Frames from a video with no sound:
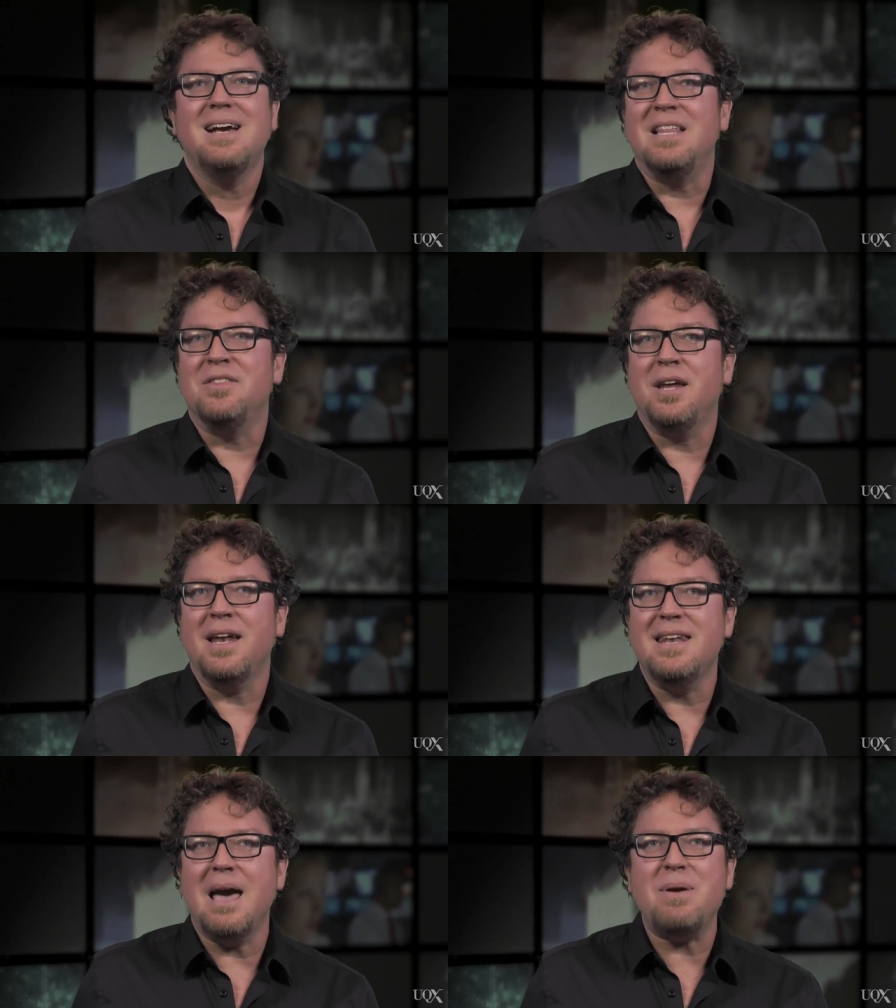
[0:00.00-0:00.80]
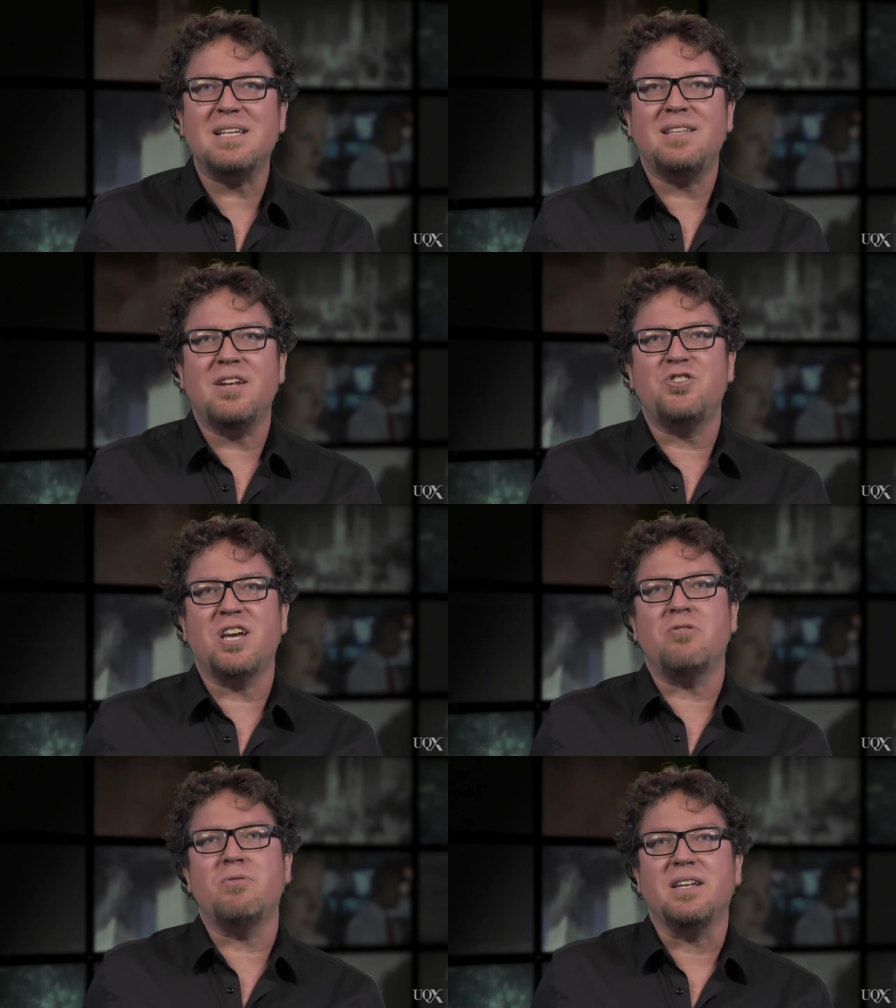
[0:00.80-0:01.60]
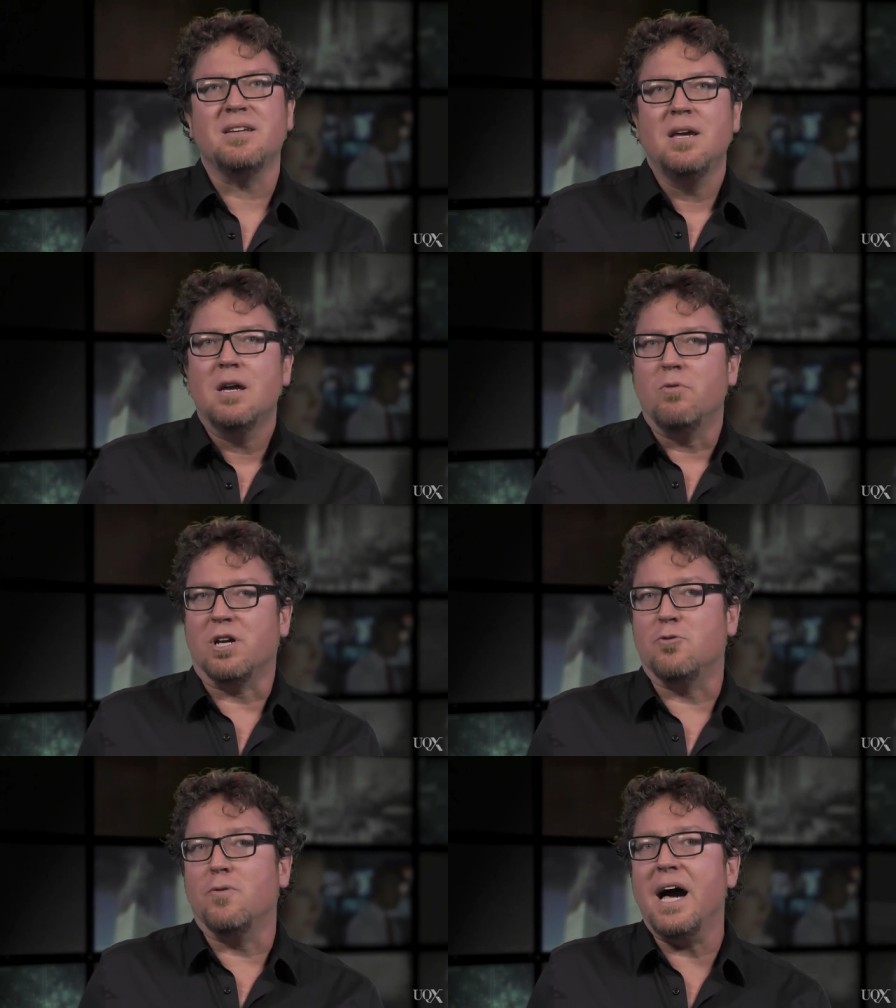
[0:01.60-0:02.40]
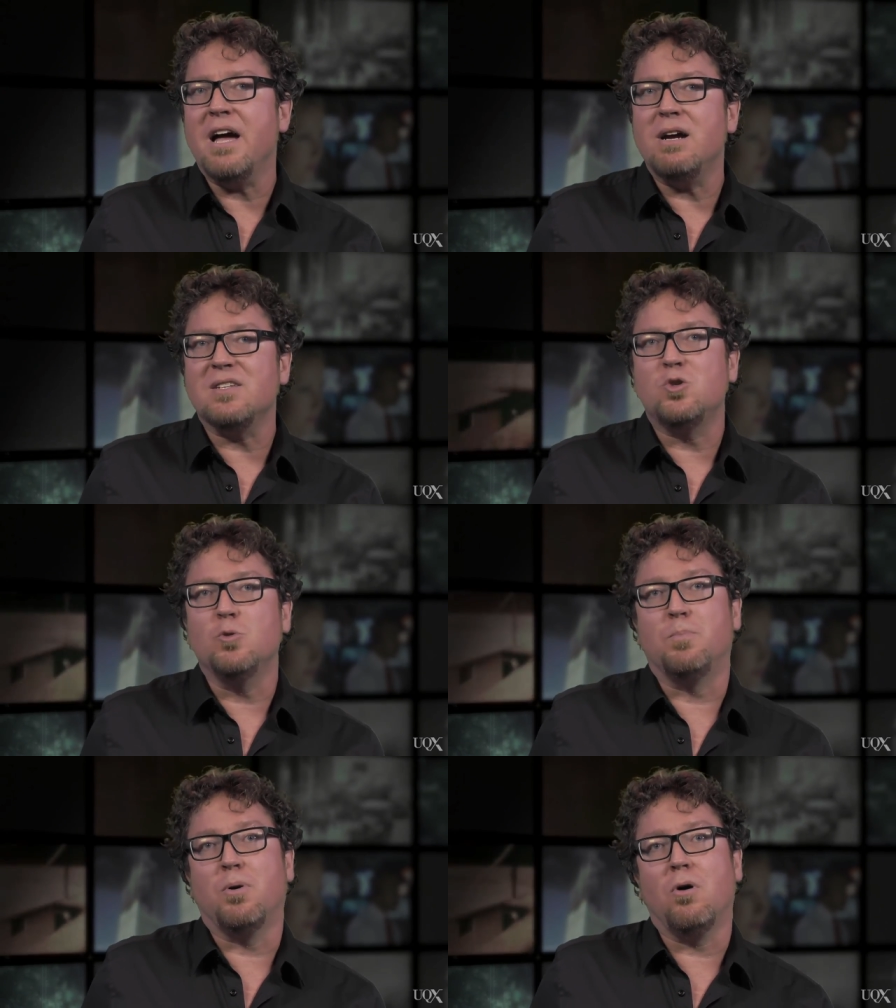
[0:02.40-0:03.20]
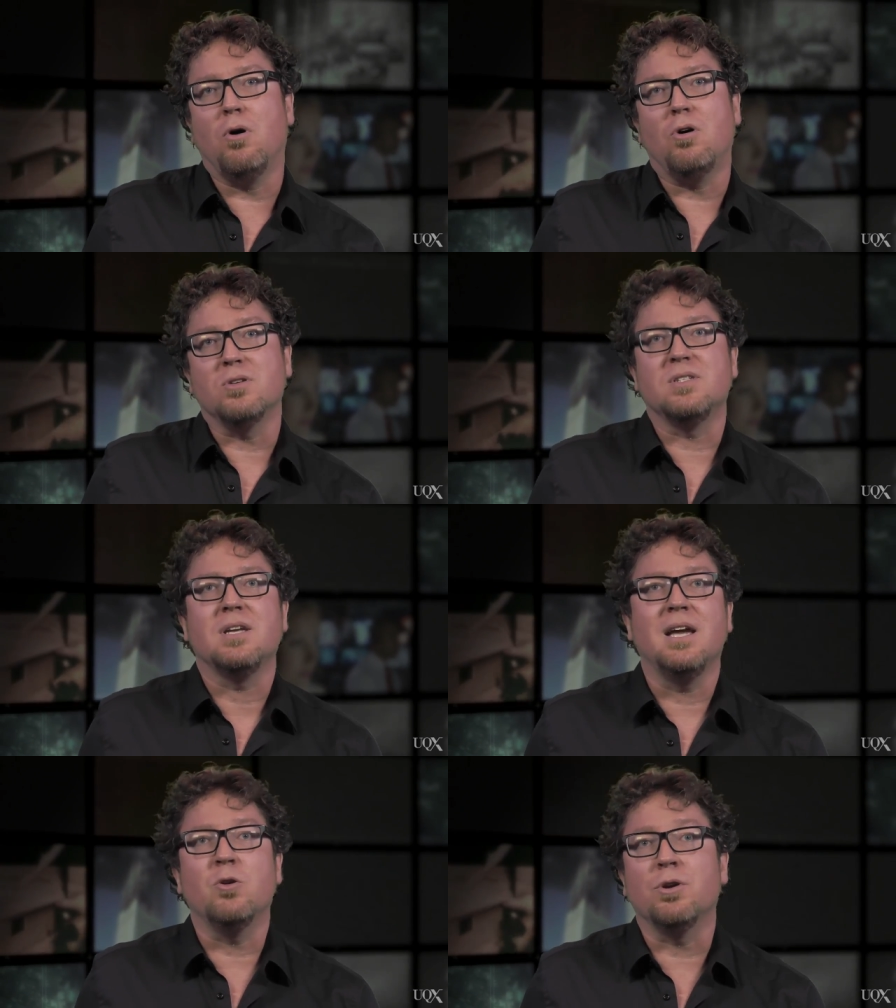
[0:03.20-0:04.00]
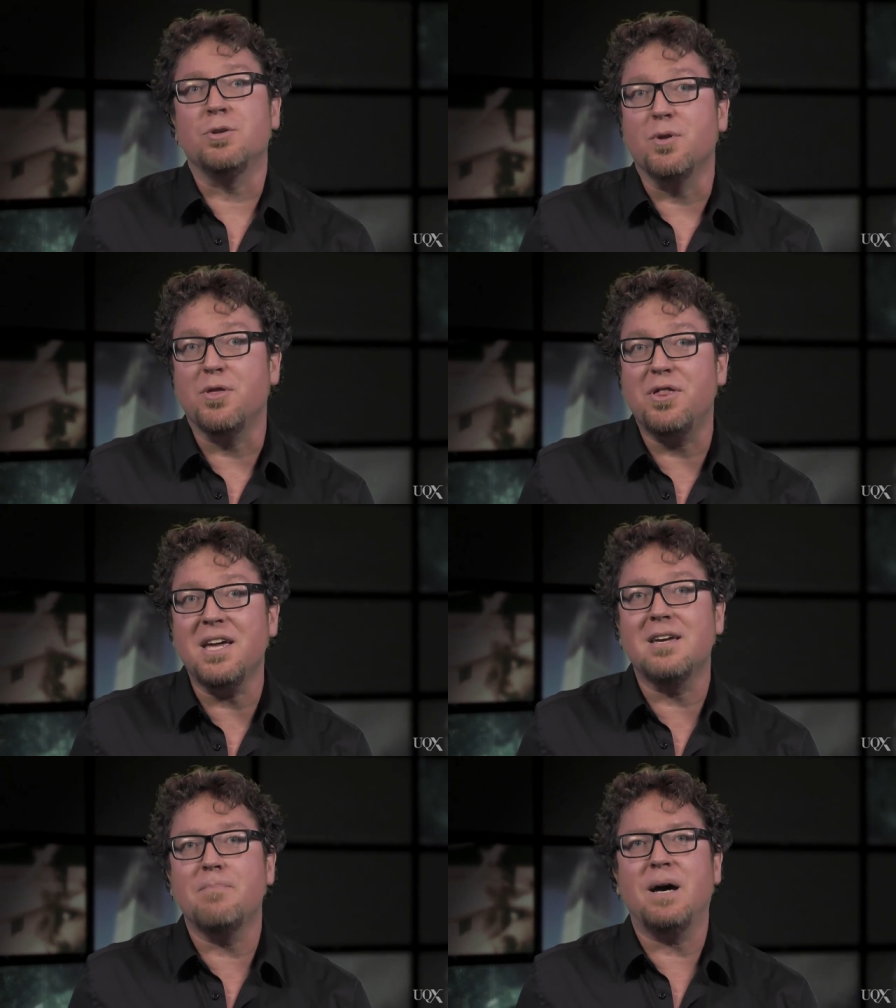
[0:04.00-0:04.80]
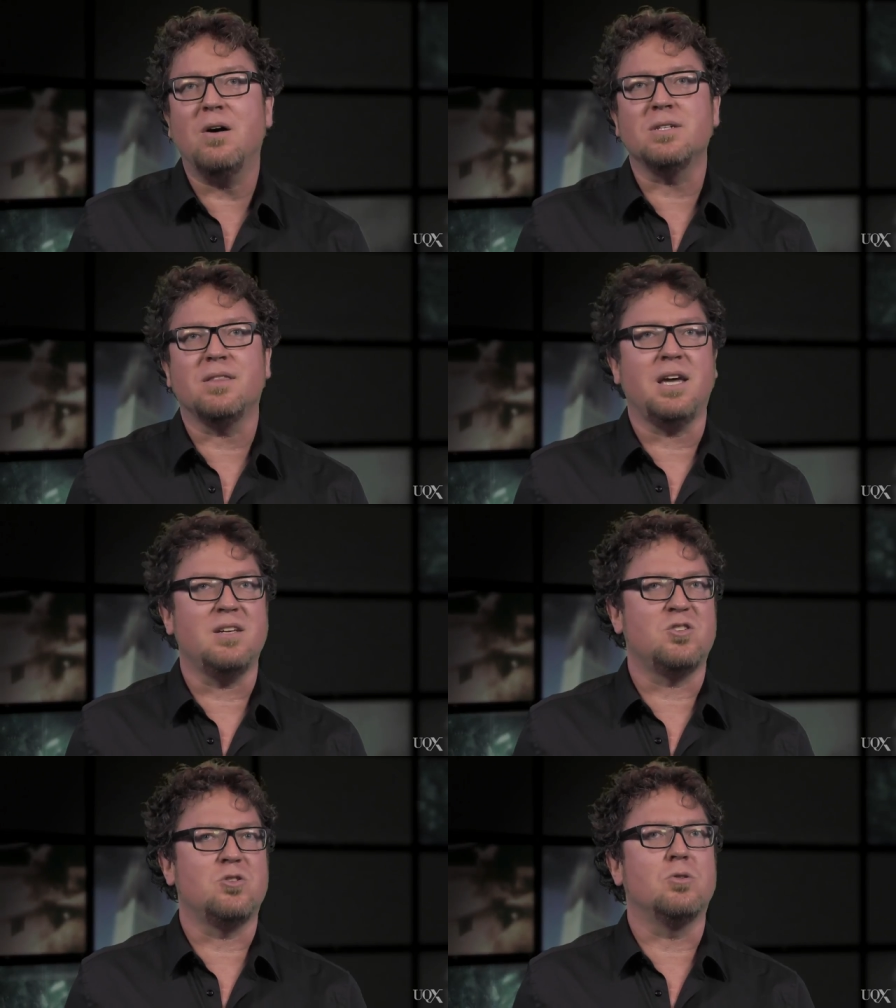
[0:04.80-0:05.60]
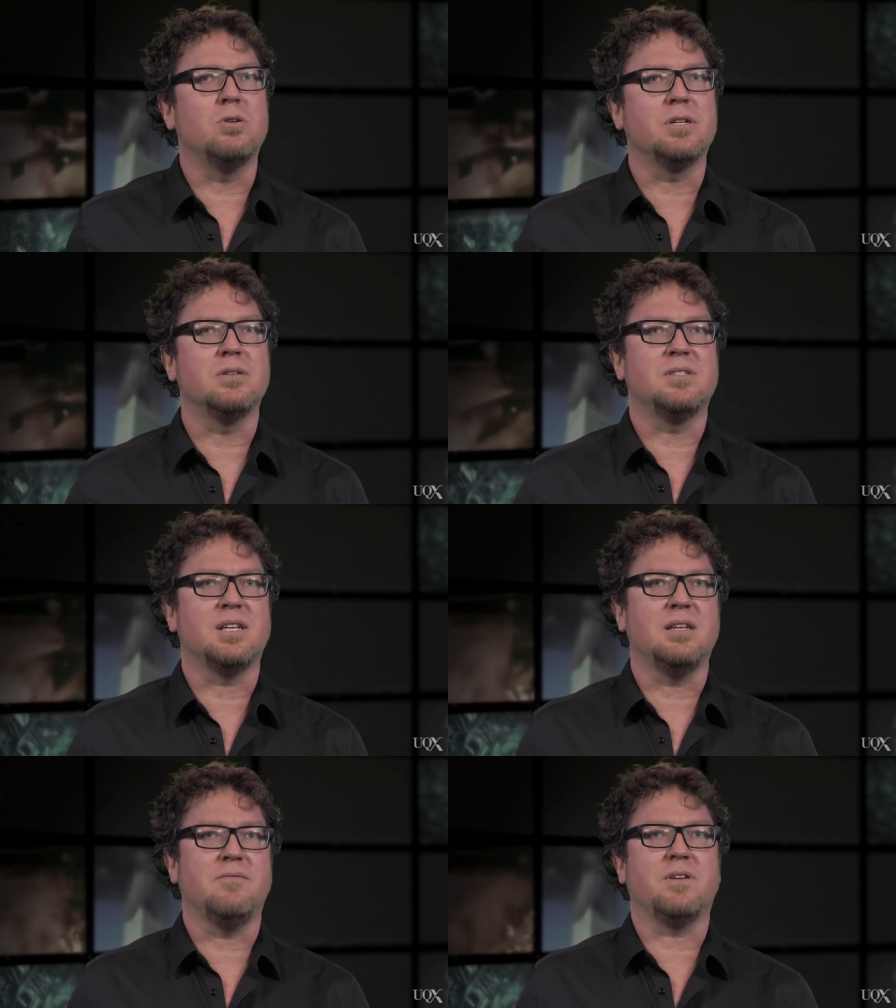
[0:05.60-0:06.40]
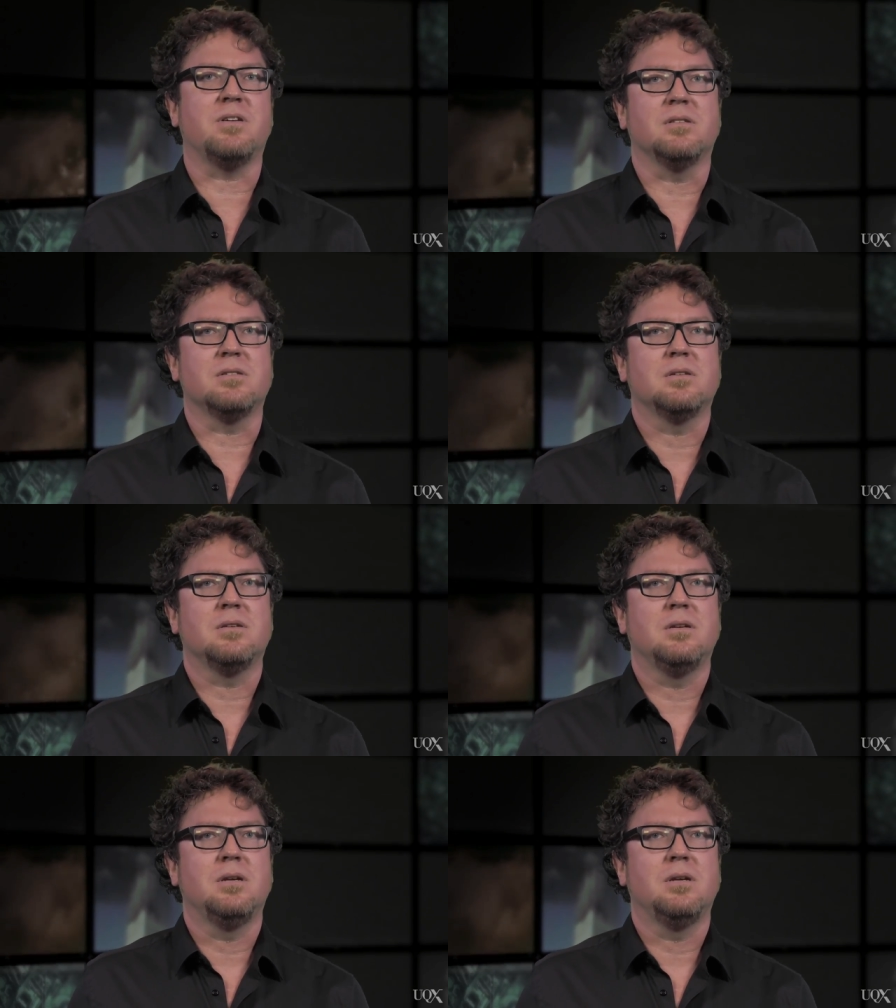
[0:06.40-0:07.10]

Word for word: And the dynamics they generate require us to pause in order to think about the historical significance.